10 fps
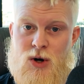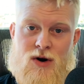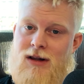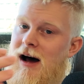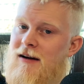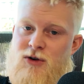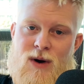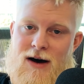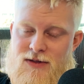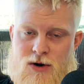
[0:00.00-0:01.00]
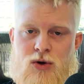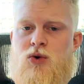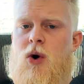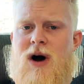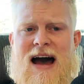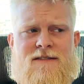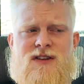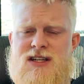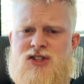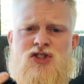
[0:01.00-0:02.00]
there are a lot of you out there who don't have
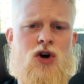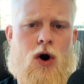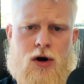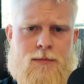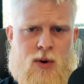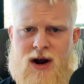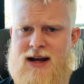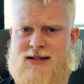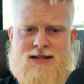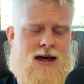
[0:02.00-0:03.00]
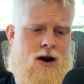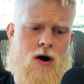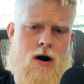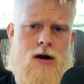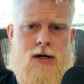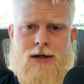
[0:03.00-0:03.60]
these dark brands that are,